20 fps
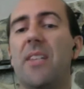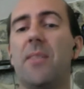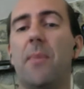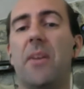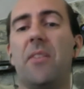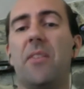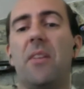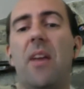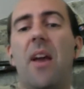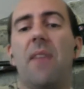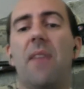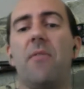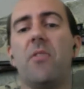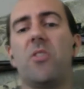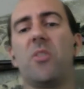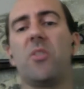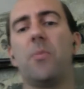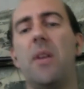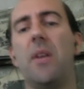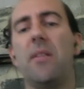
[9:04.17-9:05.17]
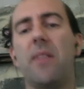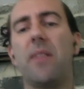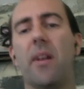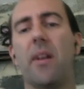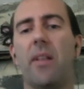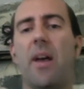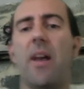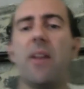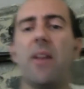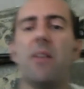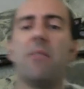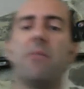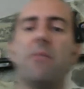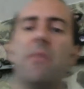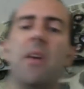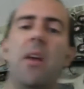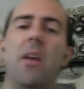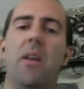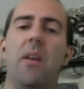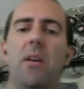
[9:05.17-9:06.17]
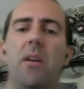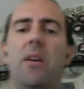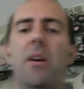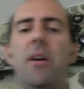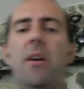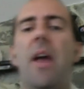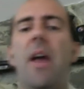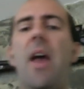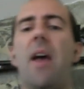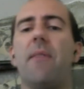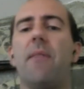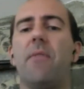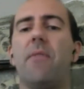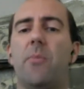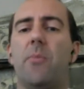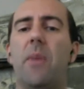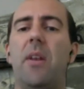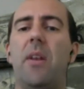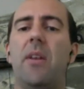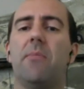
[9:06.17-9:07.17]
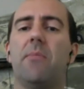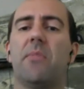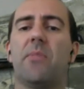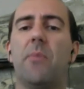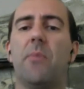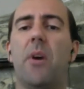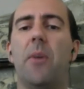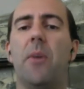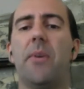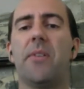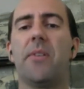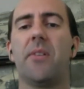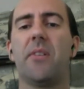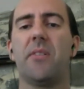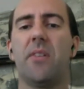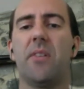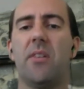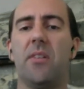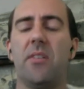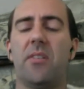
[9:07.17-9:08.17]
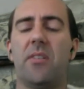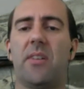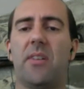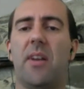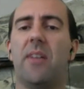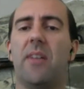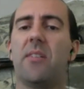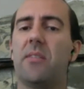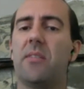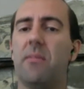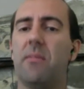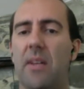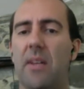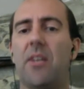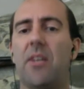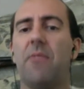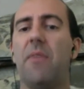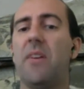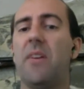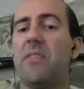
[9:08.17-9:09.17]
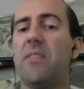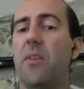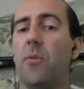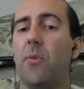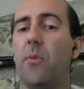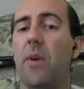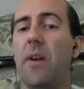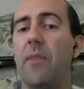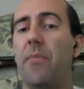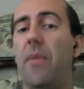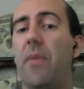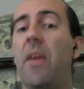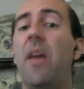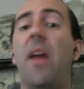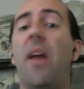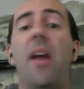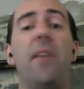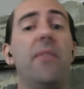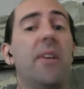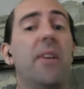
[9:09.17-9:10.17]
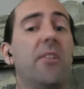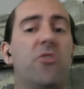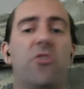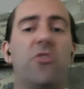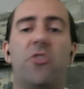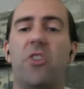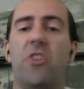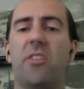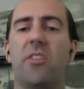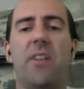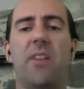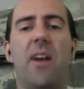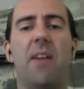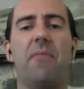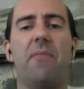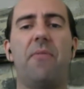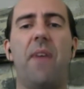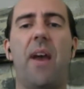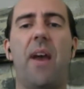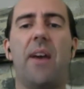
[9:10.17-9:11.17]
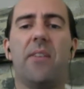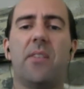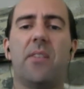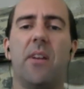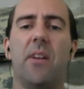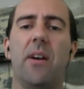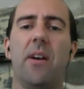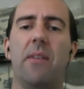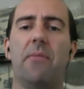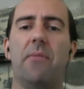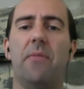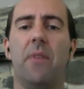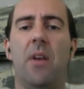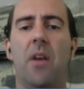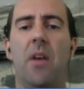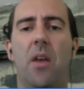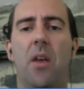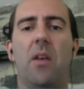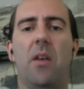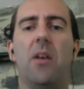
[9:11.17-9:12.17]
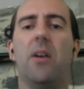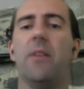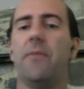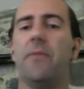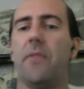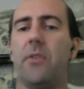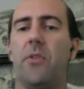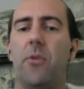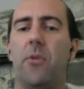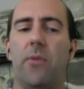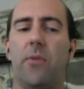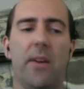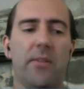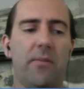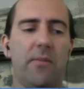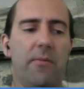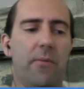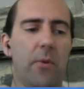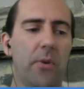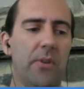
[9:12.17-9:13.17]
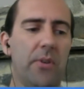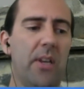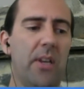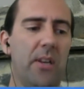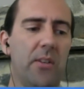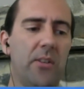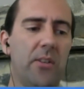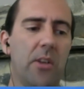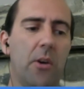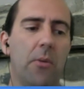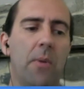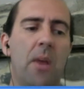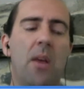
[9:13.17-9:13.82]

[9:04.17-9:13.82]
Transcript: about the average speed that a lot of average, medium, small businesses sites, that's how fast they run, and that's just not fast enough for 2014. So